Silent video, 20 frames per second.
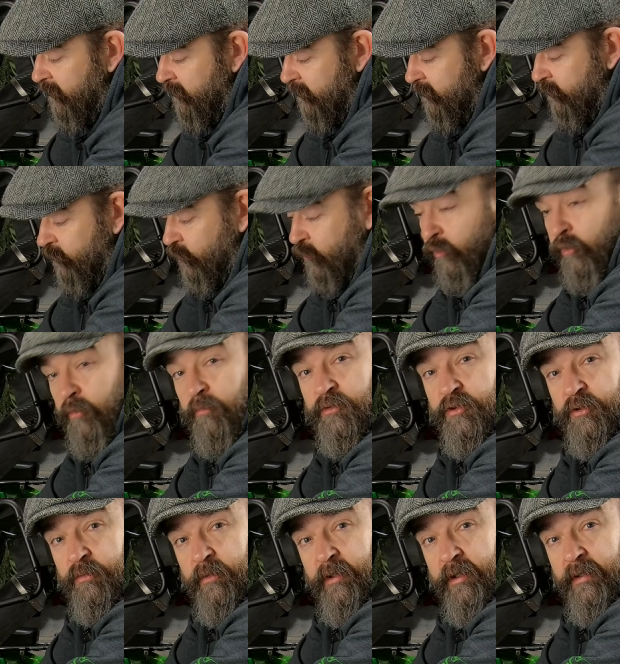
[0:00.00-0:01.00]
it's done up
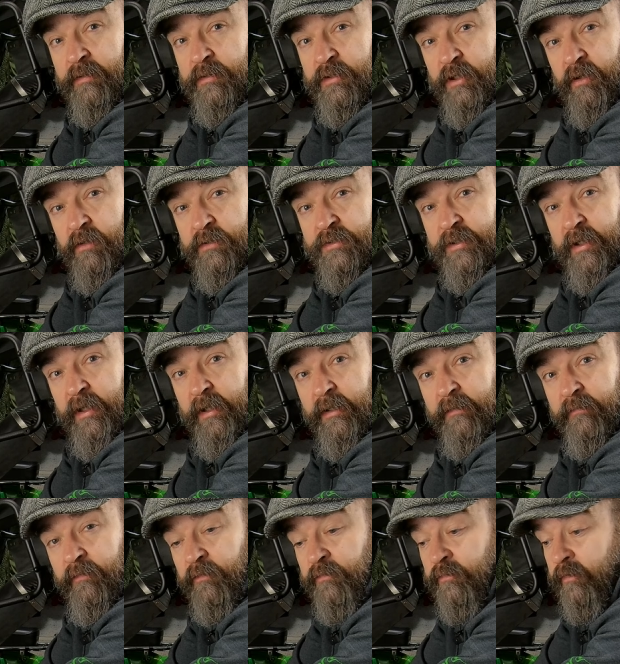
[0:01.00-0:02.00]
to a torque setting
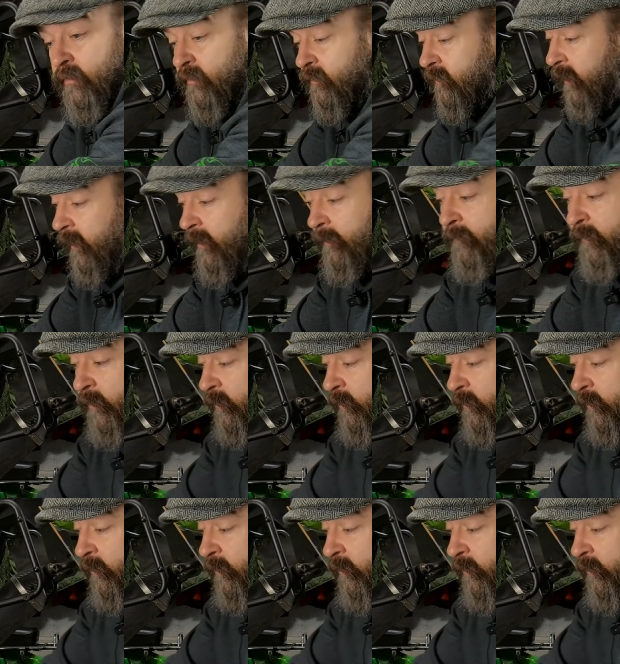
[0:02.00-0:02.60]
of 100